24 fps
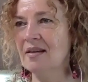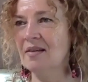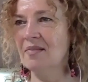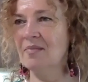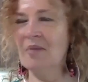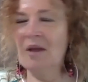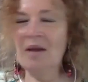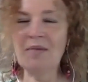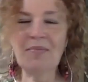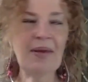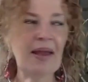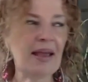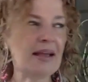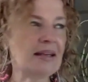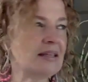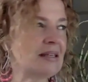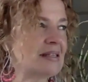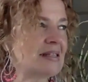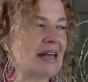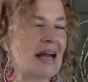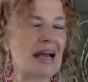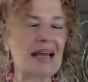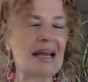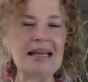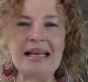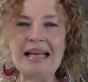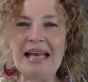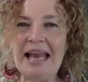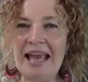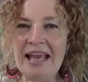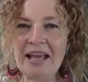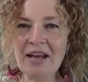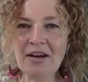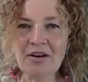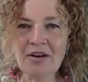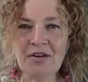My paintings, I
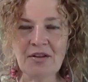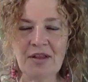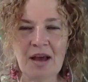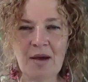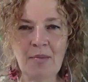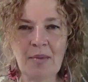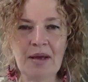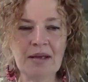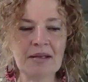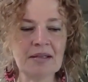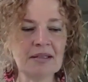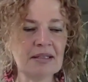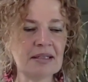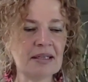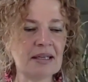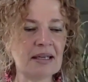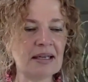layer them, and